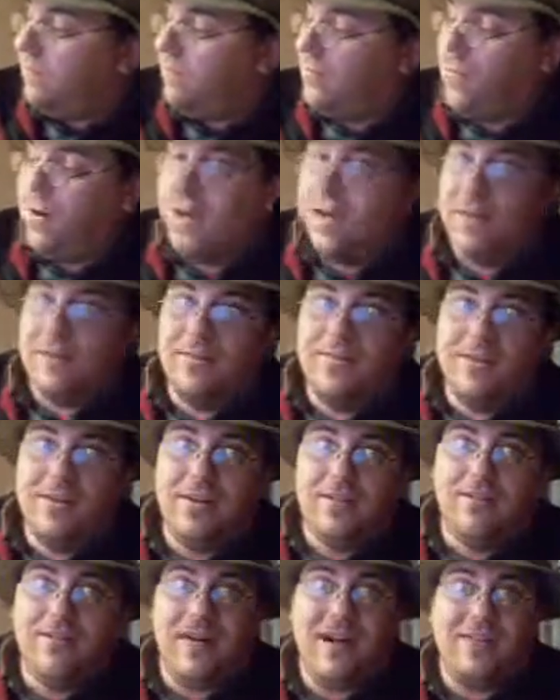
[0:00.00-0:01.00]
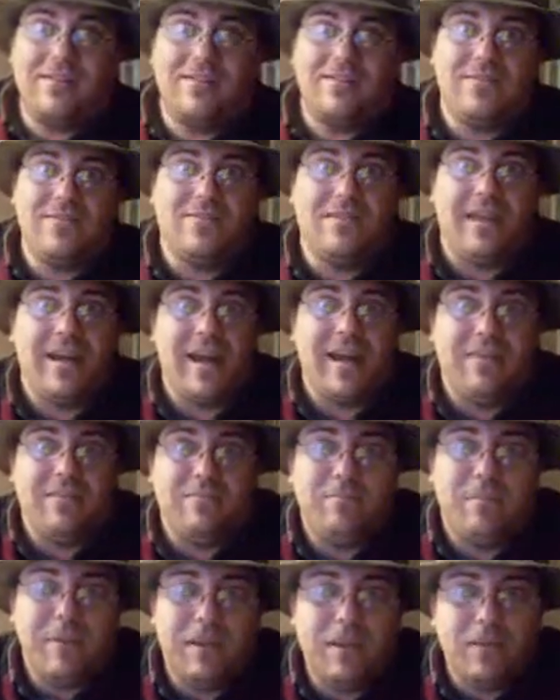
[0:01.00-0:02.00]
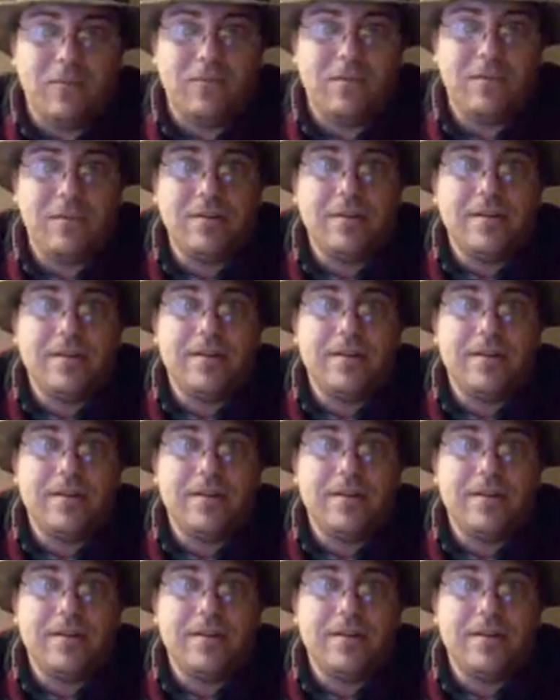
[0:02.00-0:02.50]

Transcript: free energy devices that I have built,